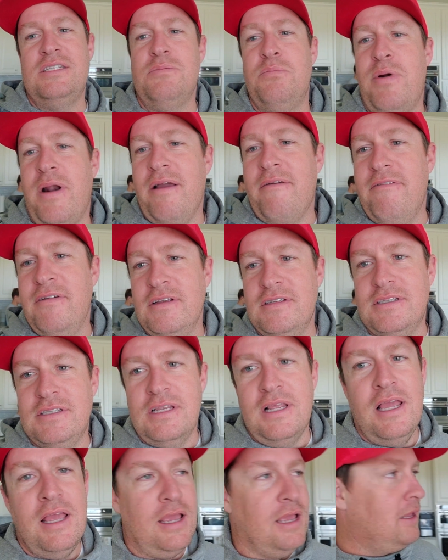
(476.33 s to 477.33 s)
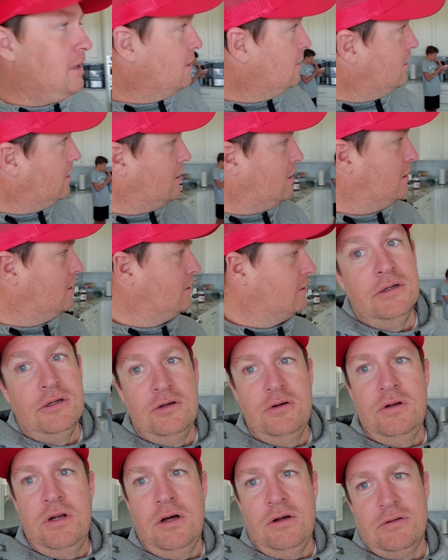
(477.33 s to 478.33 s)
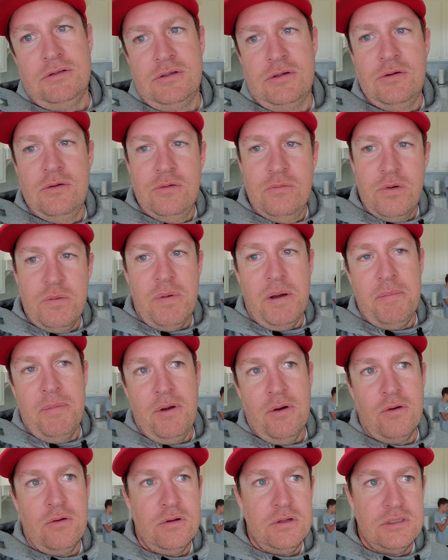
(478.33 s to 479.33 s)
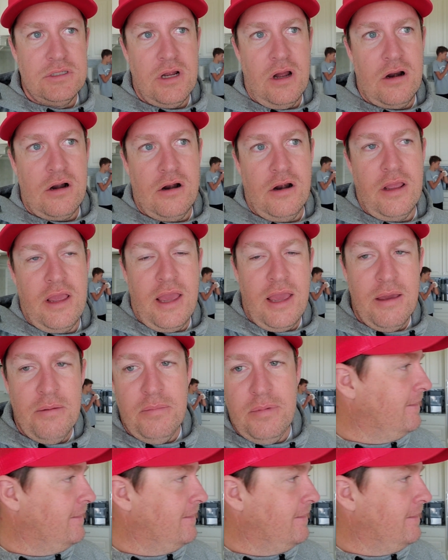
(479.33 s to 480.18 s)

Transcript: some breakfast, and... who knows? We might be going to a soccer game